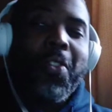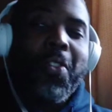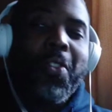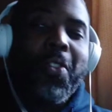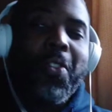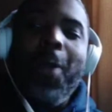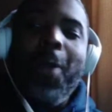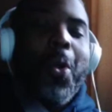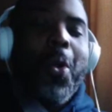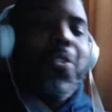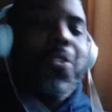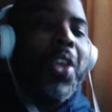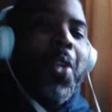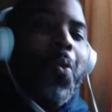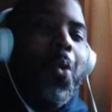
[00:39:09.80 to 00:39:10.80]
I wanted to
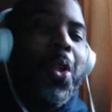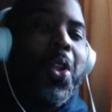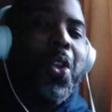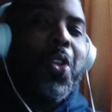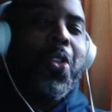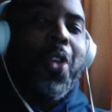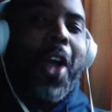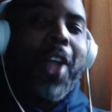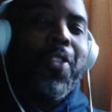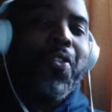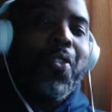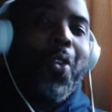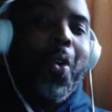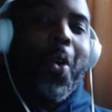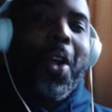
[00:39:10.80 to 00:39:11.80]
get what are your thoughts
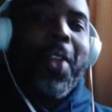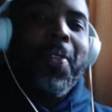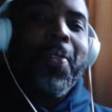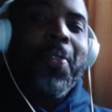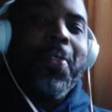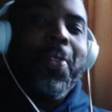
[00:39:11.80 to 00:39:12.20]
on